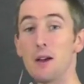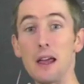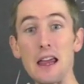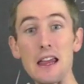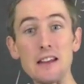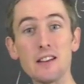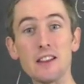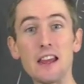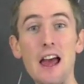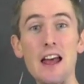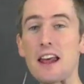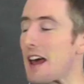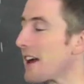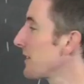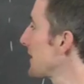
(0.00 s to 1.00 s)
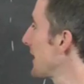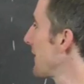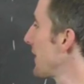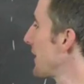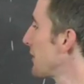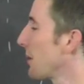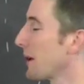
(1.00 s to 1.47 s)
e to the nx,
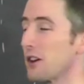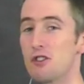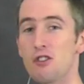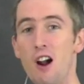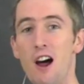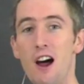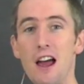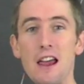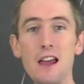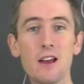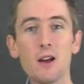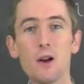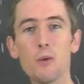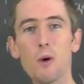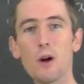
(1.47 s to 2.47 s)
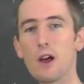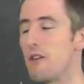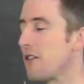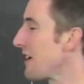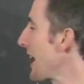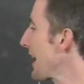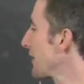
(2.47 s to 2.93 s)
give this one a try, 1
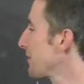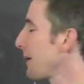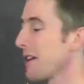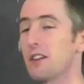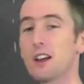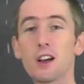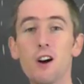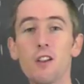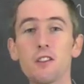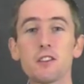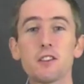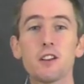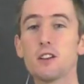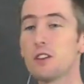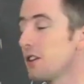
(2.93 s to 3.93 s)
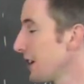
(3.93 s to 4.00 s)
over x plus a constant,